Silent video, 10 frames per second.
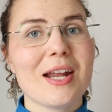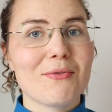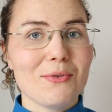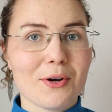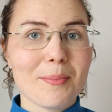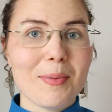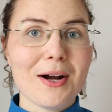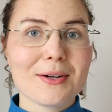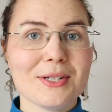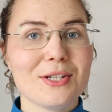have
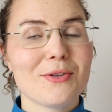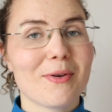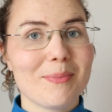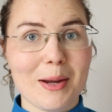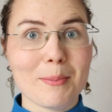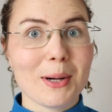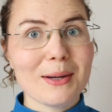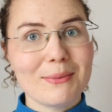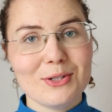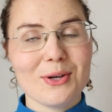Bloomcor, which is from
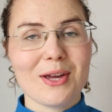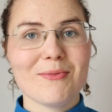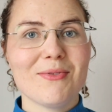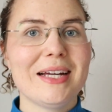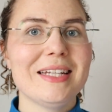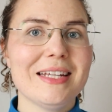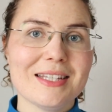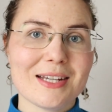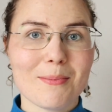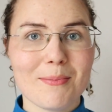Denmark, which you can find in
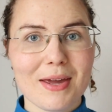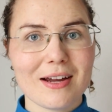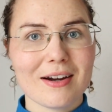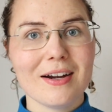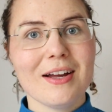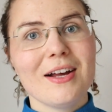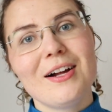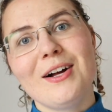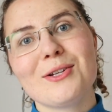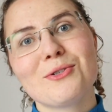some bigger
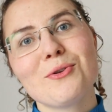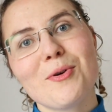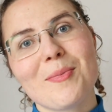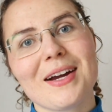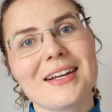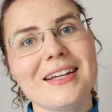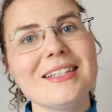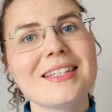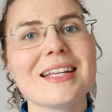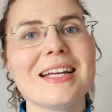
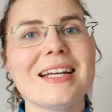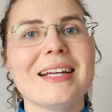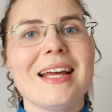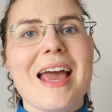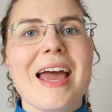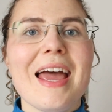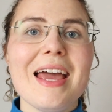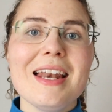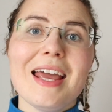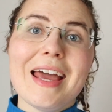supermarkets.
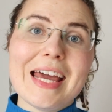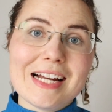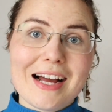And at